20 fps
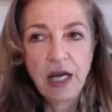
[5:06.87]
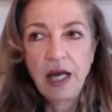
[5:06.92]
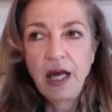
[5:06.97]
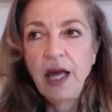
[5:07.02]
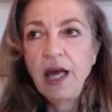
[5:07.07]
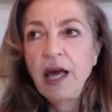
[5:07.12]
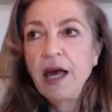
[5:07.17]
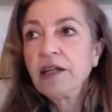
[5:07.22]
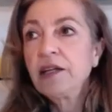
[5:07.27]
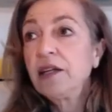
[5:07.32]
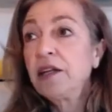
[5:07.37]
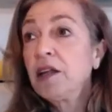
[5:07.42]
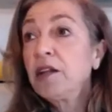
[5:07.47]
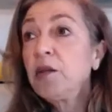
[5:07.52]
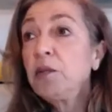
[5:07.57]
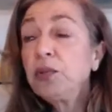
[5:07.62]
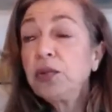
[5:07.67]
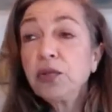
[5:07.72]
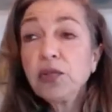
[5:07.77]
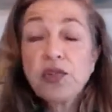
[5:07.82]
And another
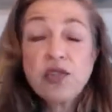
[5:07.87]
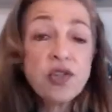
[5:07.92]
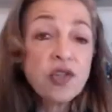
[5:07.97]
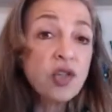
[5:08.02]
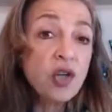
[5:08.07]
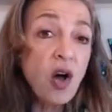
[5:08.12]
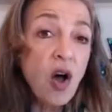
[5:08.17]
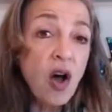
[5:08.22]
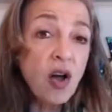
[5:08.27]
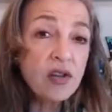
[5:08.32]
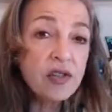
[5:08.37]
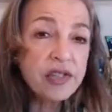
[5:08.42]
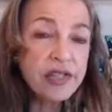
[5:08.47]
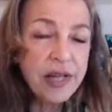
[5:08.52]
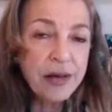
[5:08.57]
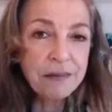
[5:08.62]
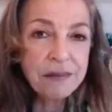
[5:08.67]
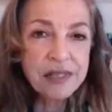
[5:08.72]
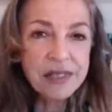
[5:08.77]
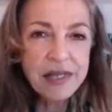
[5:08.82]
person calls
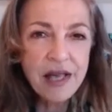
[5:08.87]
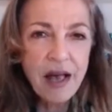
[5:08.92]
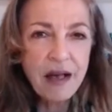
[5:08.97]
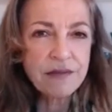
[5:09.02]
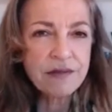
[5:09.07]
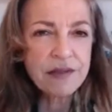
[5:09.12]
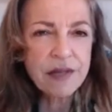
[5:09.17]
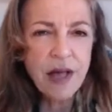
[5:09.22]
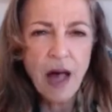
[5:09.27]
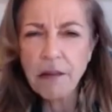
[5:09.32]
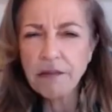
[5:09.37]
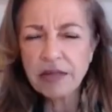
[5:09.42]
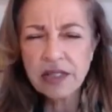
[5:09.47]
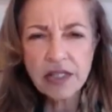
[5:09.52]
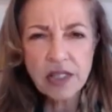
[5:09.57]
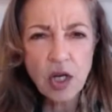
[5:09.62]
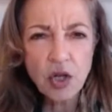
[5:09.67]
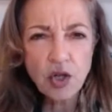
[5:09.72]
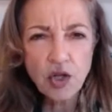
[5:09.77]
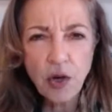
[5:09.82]
themselves, I'm
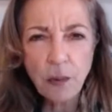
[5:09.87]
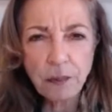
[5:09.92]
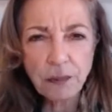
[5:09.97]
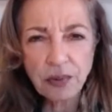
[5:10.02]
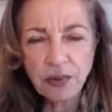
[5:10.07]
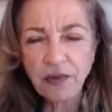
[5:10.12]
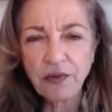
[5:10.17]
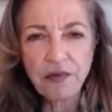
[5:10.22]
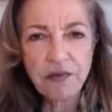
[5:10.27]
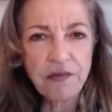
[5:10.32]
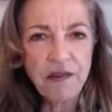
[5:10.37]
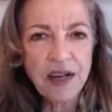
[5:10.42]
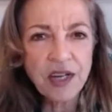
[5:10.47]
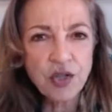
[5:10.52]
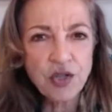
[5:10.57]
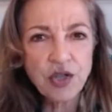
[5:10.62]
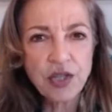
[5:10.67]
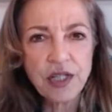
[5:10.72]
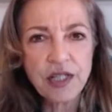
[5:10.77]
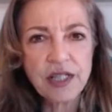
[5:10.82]
such a
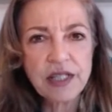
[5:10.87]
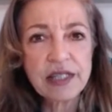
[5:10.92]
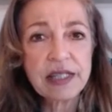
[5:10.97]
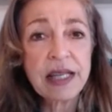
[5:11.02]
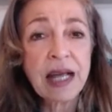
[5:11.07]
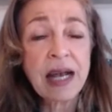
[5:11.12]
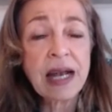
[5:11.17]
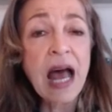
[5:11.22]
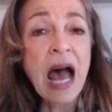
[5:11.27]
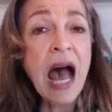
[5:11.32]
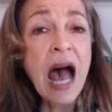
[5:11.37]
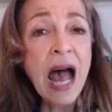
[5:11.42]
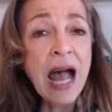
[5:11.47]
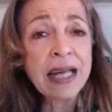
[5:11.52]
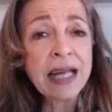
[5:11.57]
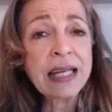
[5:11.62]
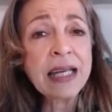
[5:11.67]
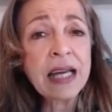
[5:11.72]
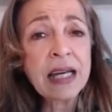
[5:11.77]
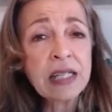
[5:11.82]
perfectionist that I
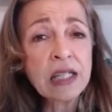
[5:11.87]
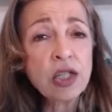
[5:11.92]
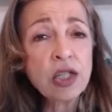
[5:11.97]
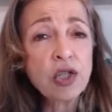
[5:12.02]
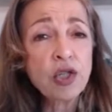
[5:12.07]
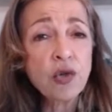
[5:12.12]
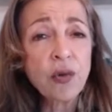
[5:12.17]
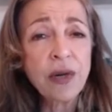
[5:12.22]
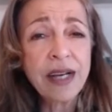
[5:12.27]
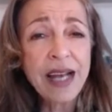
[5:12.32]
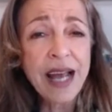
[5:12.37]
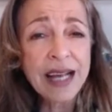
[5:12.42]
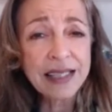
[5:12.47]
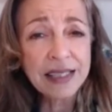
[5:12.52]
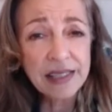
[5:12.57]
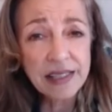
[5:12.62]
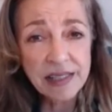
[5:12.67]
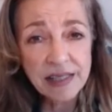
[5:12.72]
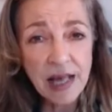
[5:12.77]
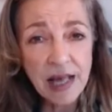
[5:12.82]
get into an
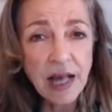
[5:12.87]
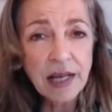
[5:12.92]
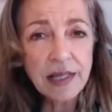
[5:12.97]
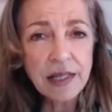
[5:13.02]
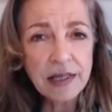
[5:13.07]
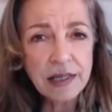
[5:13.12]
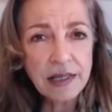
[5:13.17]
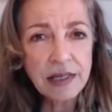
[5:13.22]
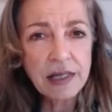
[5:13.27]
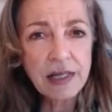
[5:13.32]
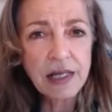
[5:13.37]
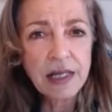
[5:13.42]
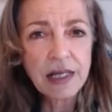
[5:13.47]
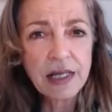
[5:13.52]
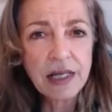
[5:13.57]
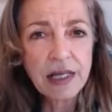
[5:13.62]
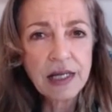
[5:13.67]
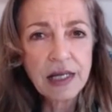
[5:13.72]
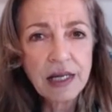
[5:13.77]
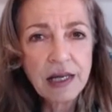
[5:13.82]
anxiety
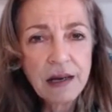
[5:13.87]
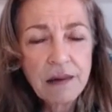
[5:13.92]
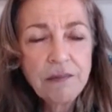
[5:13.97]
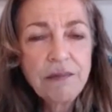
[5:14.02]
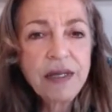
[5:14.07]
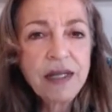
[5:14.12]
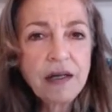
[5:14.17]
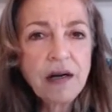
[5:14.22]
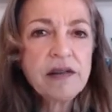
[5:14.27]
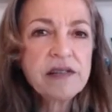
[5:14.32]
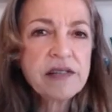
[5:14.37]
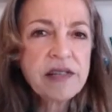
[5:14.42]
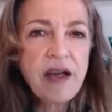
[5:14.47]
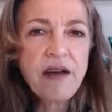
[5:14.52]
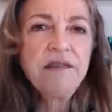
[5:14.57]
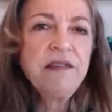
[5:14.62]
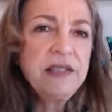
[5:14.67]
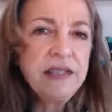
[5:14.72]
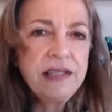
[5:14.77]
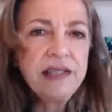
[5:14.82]
because
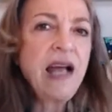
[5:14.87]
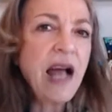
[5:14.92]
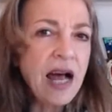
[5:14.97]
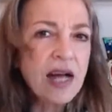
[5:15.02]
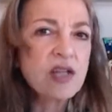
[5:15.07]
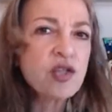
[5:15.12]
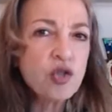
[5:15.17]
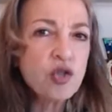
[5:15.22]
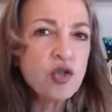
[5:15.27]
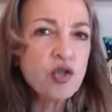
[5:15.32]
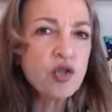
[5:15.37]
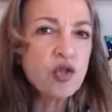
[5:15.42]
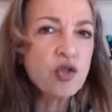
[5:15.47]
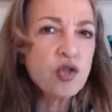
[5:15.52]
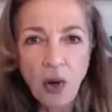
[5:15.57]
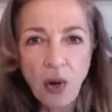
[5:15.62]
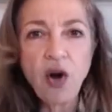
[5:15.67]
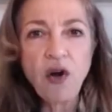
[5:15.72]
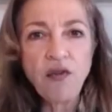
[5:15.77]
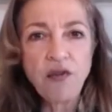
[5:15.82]
everything has to be
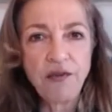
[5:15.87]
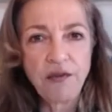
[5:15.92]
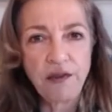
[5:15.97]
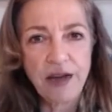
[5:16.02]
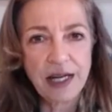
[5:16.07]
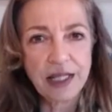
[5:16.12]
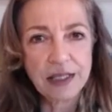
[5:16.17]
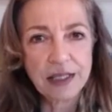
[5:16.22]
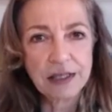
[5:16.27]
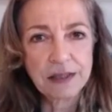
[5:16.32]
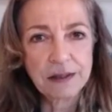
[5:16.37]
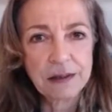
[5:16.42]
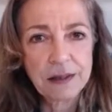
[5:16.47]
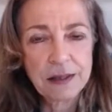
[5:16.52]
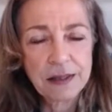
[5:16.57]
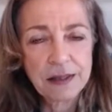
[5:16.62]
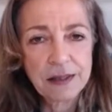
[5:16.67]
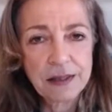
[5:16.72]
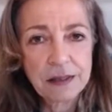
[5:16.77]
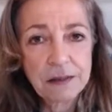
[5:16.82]
perfect.
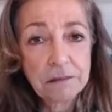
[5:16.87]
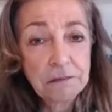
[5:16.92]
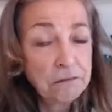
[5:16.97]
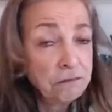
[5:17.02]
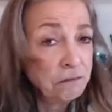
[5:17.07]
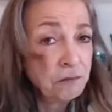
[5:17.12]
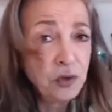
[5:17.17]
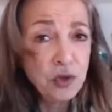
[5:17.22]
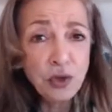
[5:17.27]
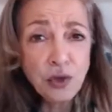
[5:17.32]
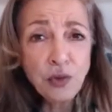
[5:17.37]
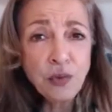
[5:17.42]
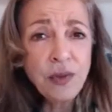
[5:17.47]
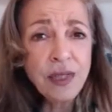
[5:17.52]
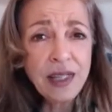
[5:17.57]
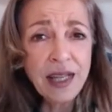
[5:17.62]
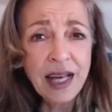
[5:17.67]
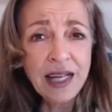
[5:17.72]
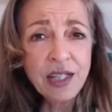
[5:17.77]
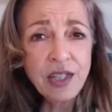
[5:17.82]
Do you
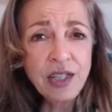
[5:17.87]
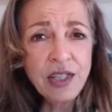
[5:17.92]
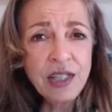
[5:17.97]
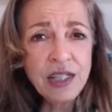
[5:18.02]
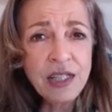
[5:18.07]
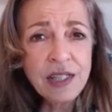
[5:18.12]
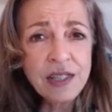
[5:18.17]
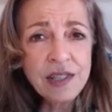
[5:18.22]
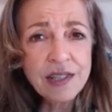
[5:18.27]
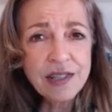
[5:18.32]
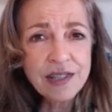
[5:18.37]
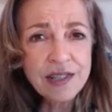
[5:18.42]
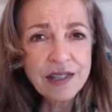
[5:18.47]
relate to this?